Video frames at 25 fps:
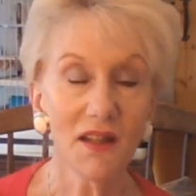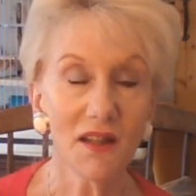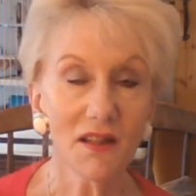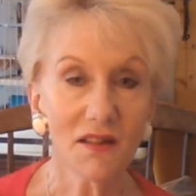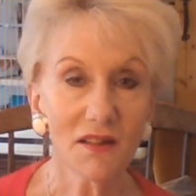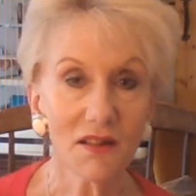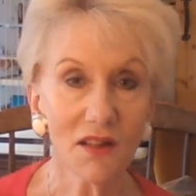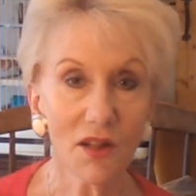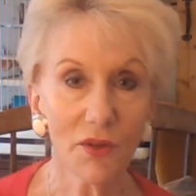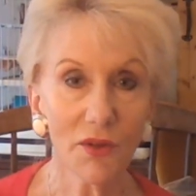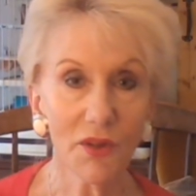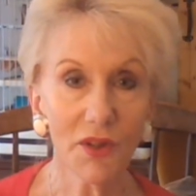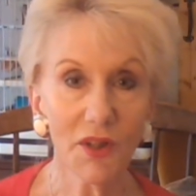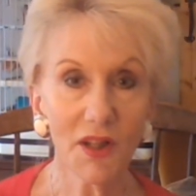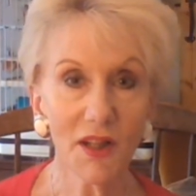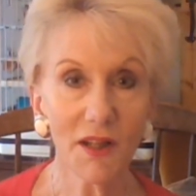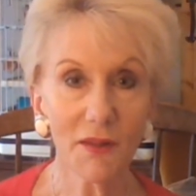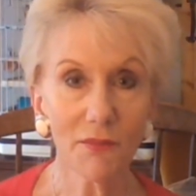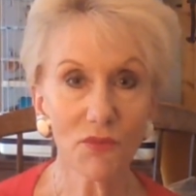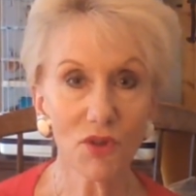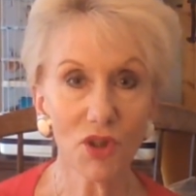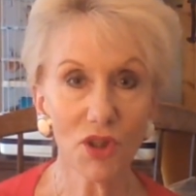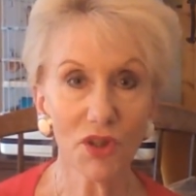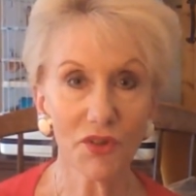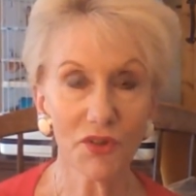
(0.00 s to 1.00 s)
so that I'm
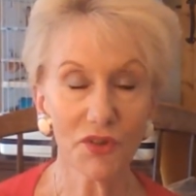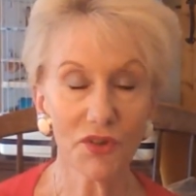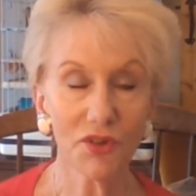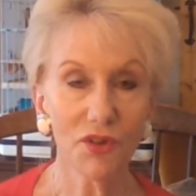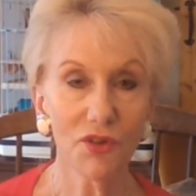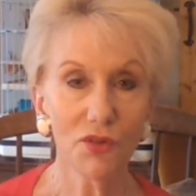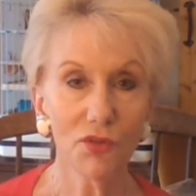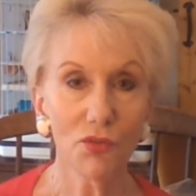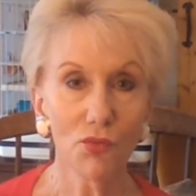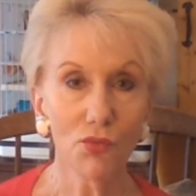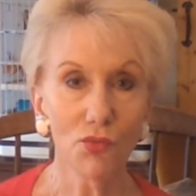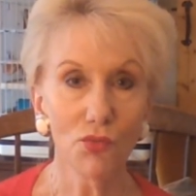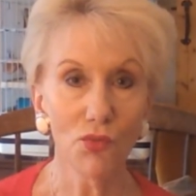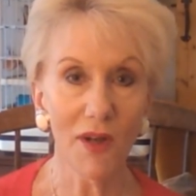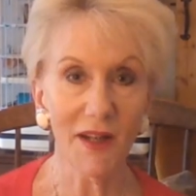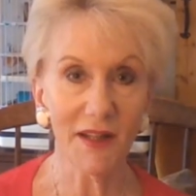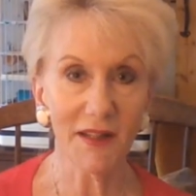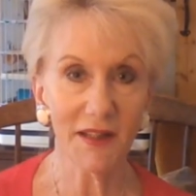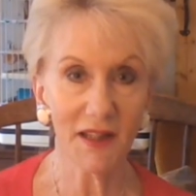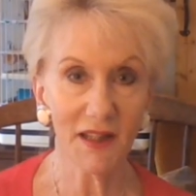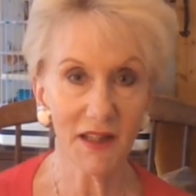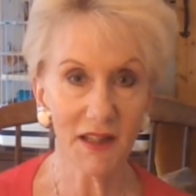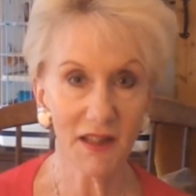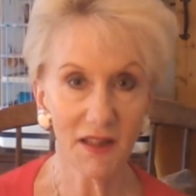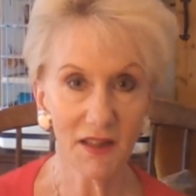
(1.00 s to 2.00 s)
just
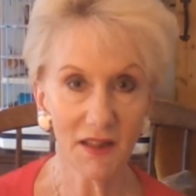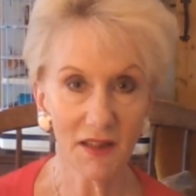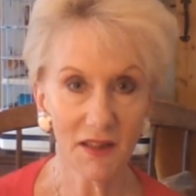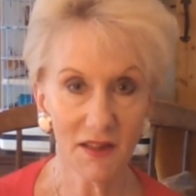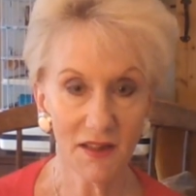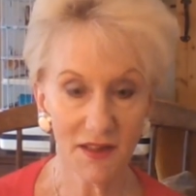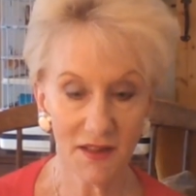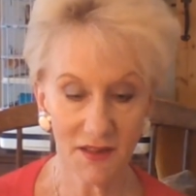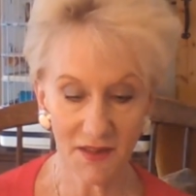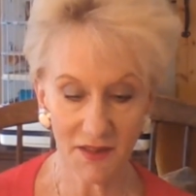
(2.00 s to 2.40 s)
ready to